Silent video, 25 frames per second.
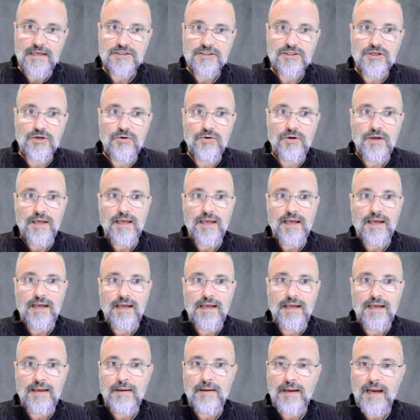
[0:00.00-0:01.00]
So
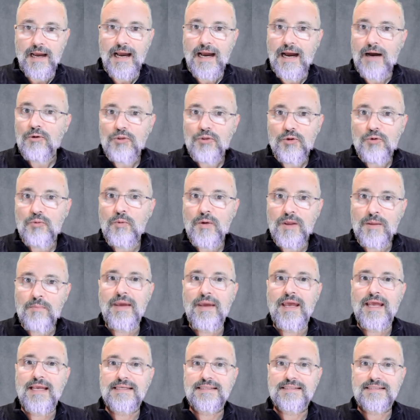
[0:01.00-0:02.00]
uh, how do we
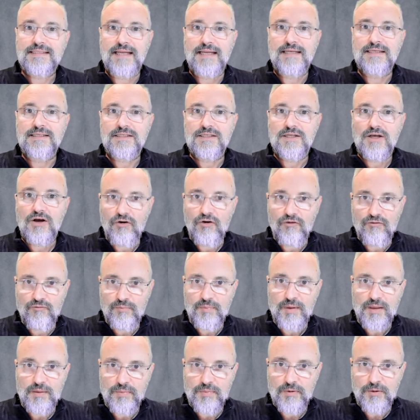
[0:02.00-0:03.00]
make sense
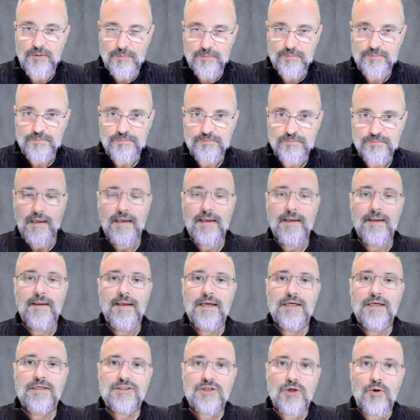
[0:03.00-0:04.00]
of people?
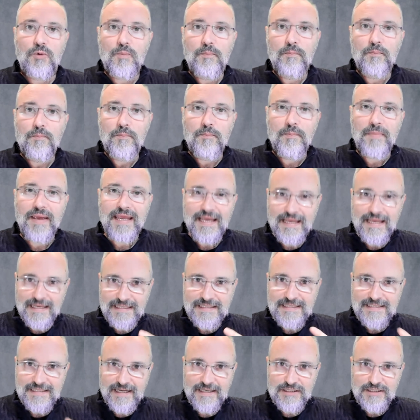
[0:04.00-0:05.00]
So
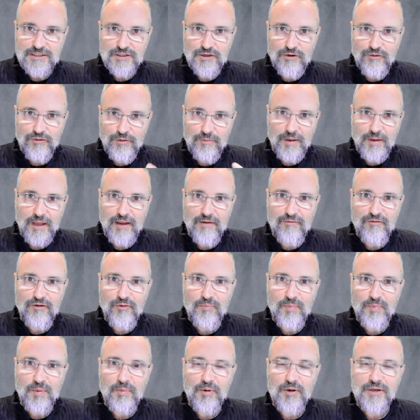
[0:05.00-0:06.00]
making sense of the behavior
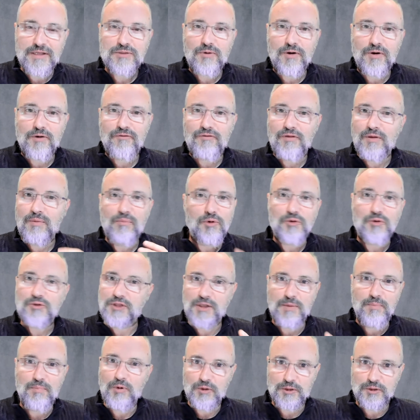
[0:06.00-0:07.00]
of people is one of the
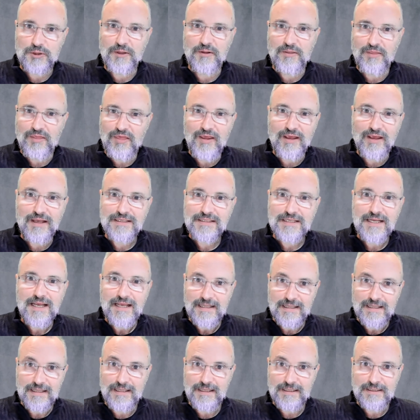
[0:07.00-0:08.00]
most important things
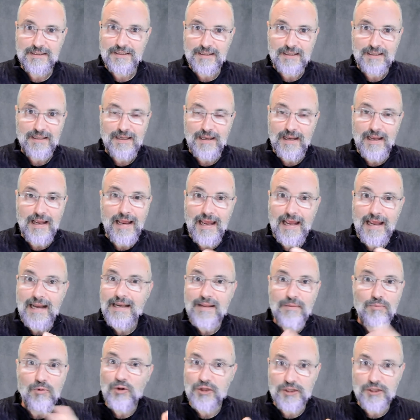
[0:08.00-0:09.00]
that uh,
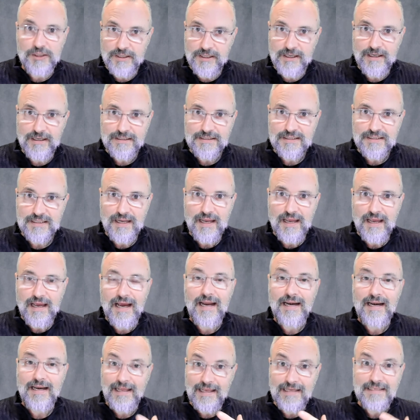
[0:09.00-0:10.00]
anybody does.
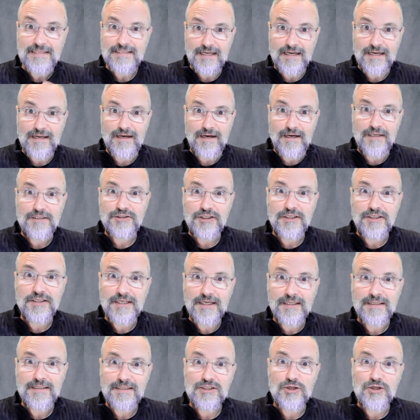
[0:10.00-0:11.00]
And in psychiatry,
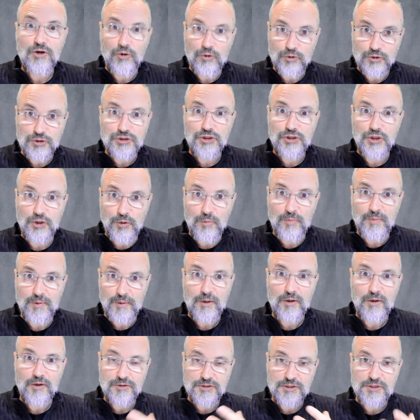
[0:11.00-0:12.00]
that is our job
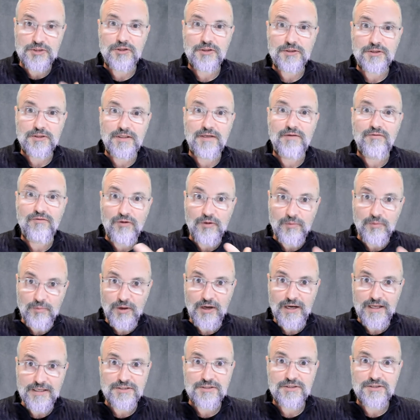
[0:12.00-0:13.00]
constructing
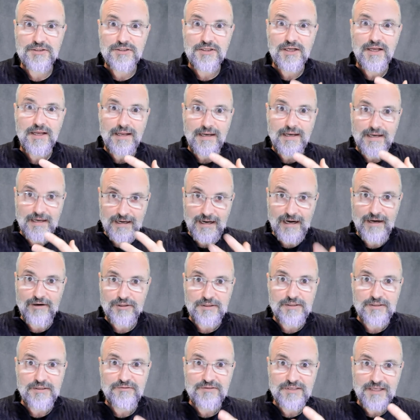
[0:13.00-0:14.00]
formulations,
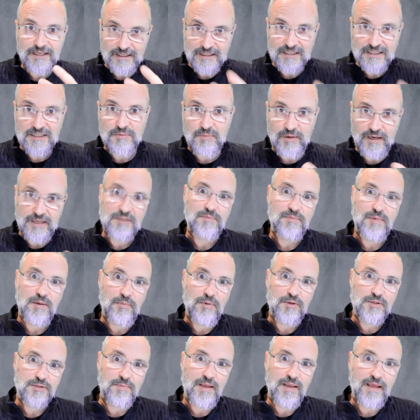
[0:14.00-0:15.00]
narratives that explains
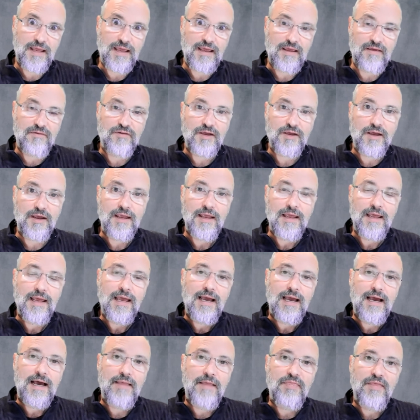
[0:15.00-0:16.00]
people's behavior.
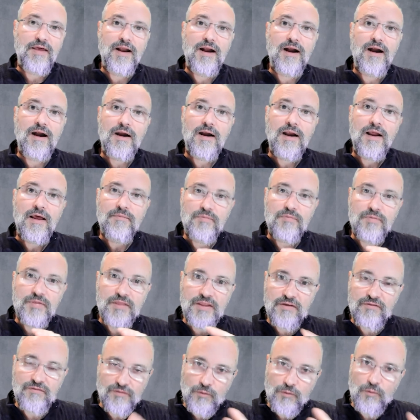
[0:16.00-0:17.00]
And there are
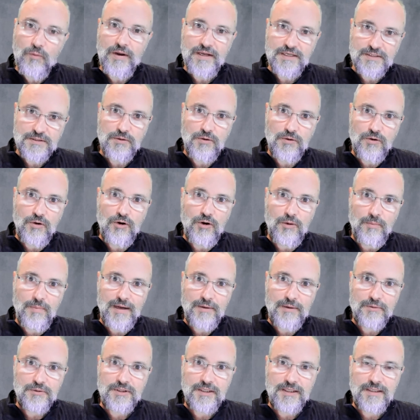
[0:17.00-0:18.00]
different ways to go
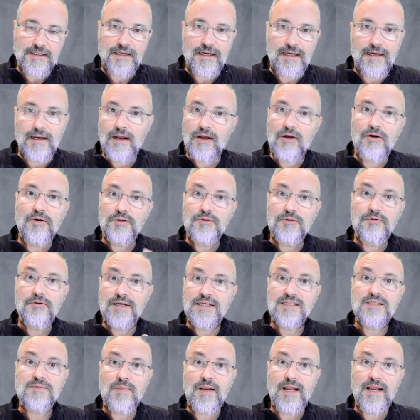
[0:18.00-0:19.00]
about it, and I'm going to
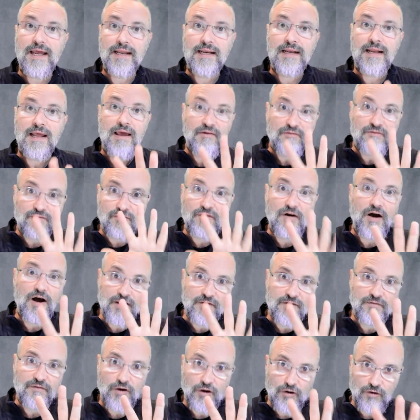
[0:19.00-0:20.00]
explain
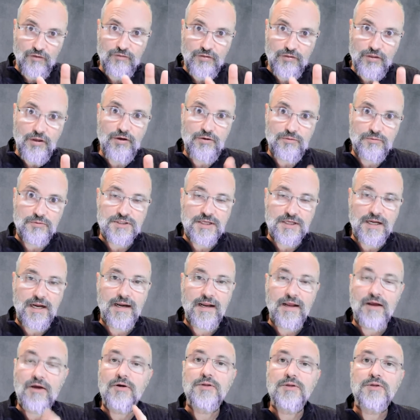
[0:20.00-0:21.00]
five of those.
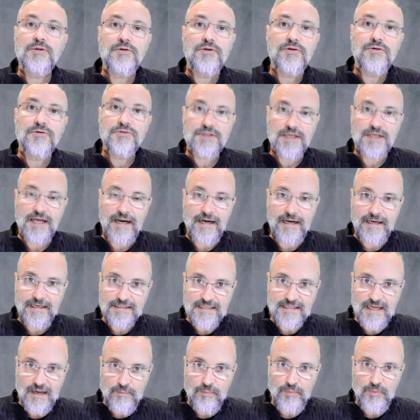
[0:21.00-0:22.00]
And I'm going to use an
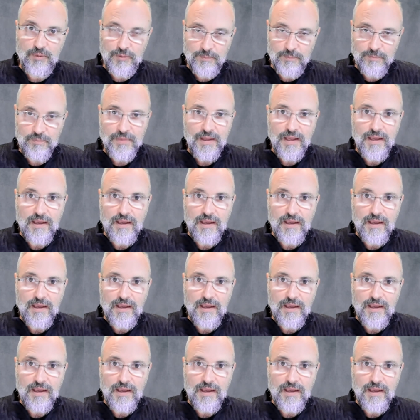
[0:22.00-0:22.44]
example.